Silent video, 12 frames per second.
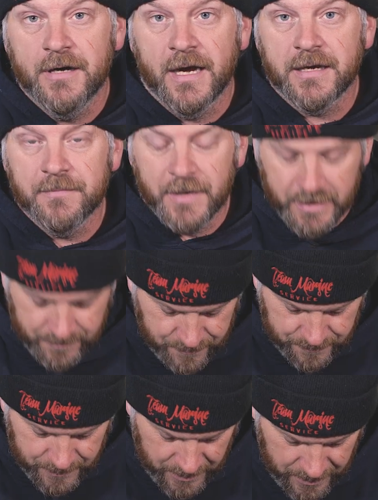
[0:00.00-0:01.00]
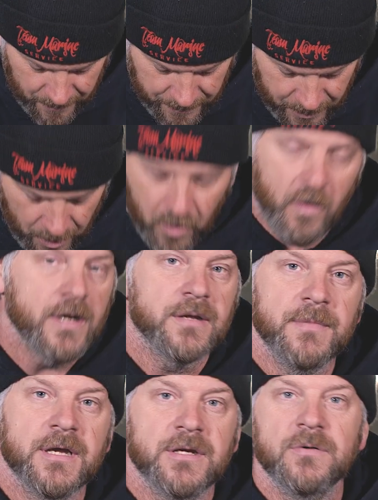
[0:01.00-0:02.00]
I can make them giddy up and go. I
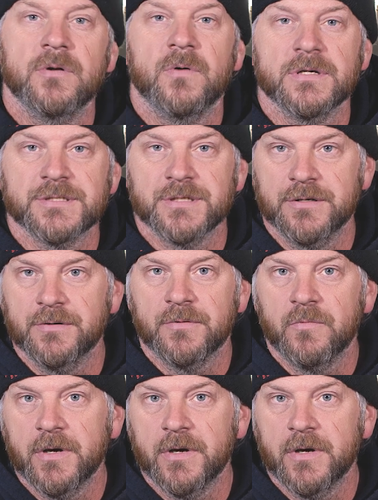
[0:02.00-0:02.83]
can make it do what it wants to do.